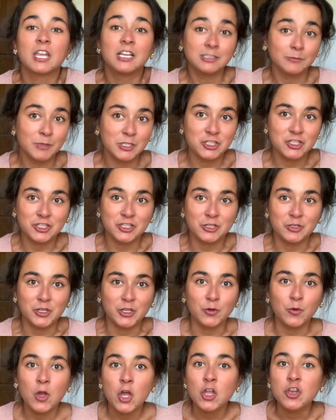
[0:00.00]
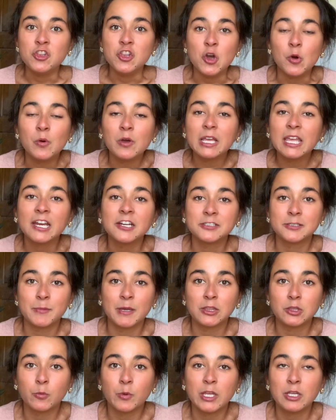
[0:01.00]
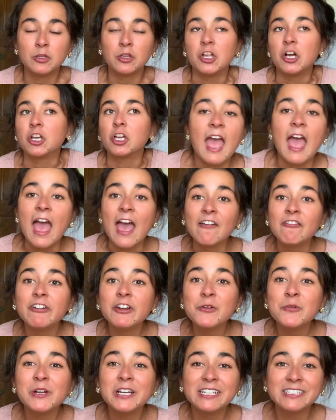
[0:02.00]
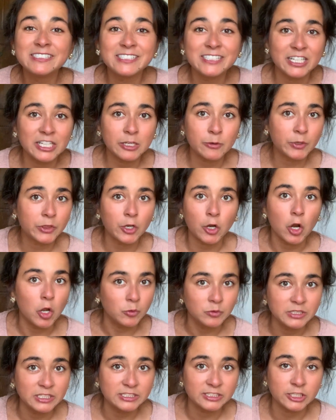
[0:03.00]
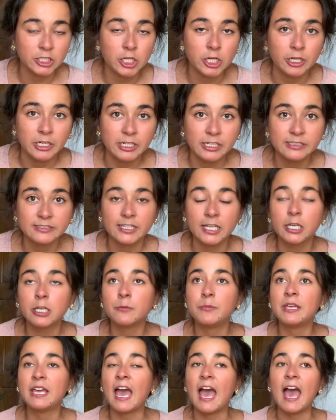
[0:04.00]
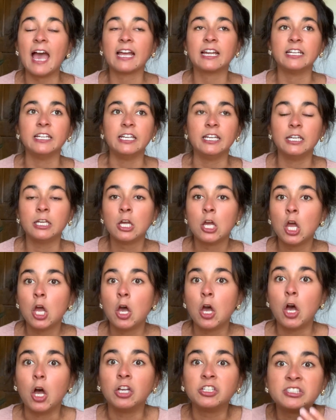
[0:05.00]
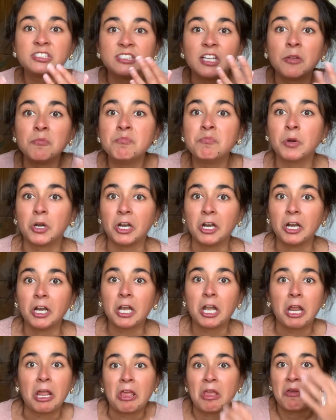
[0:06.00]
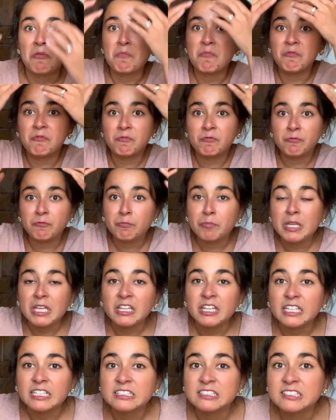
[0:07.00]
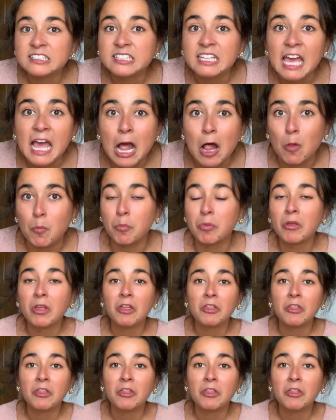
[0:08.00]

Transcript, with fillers: as much as you do. No one cares about the way you look. Everyone is dealing with their own insecurities. It could be acne, a sunburn, peeling scalp,